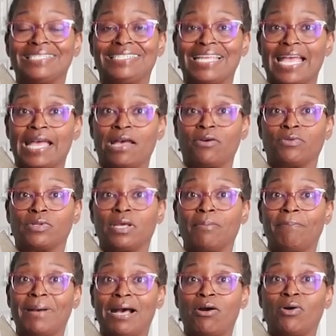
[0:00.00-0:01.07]
down
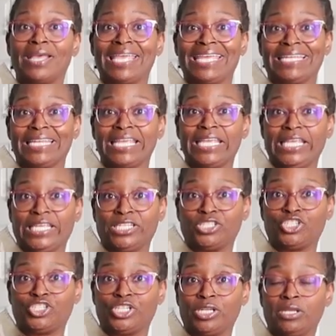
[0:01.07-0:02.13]
about an
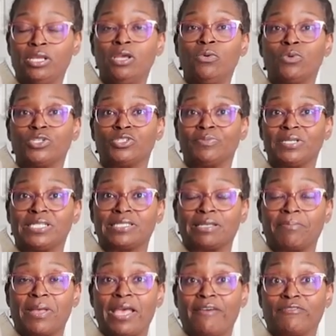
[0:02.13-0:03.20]
inch, which means
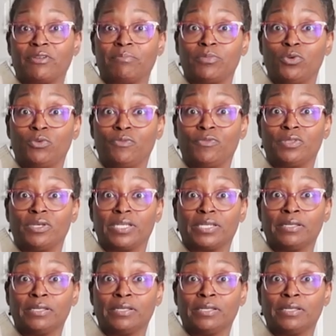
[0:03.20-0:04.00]
I'm going to have to move